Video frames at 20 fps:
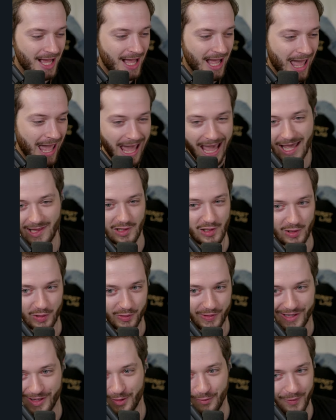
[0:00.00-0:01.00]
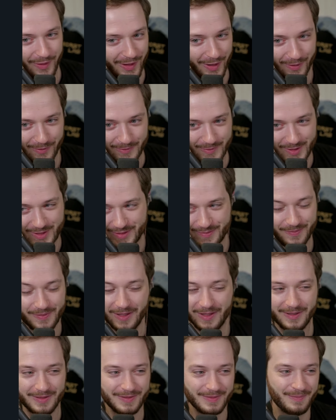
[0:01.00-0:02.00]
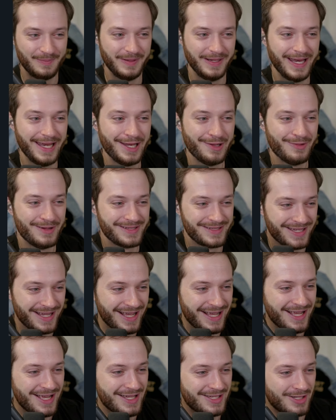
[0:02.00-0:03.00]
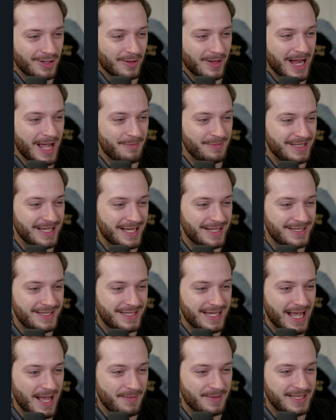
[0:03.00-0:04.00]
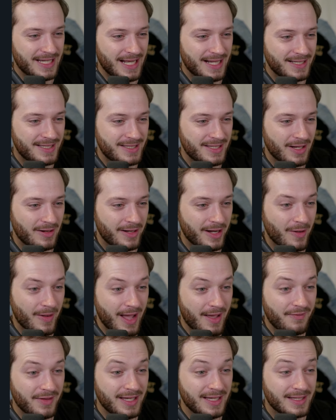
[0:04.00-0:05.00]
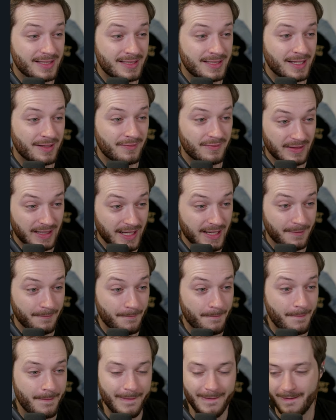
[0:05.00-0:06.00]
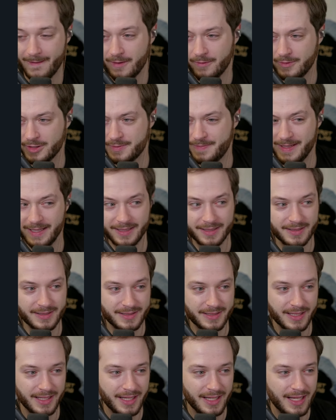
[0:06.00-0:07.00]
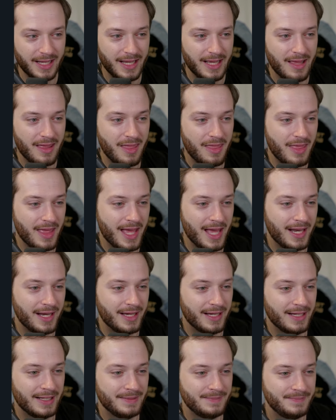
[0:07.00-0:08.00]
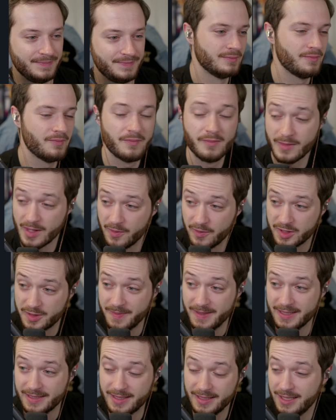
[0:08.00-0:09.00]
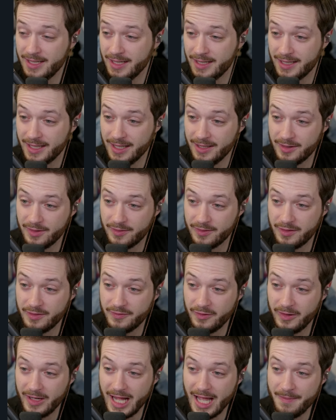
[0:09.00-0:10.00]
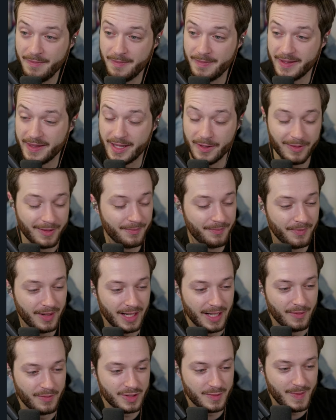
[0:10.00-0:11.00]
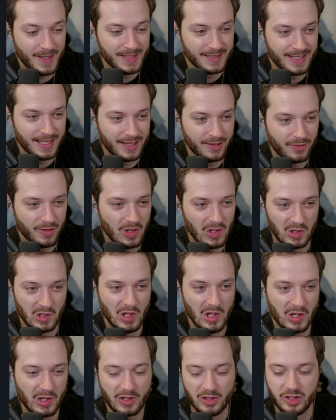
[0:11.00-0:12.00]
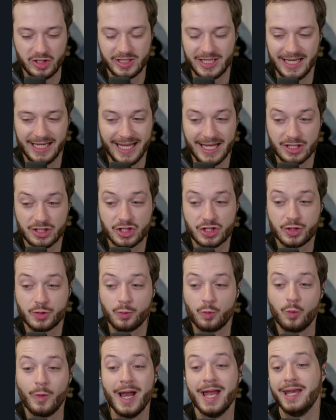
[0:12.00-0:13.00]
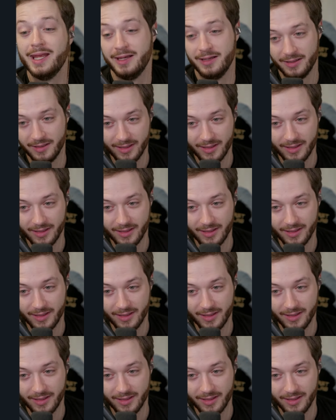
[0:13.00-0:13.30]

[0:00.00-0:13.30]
Hallelujah. We are... Oh, but anyways, solar habitats. Habitats are now heavy instead of light, which means that... Uh, which means that, you know, again, you're, you're very happy about that one. Uh, which means that they're no longer just going to get shredded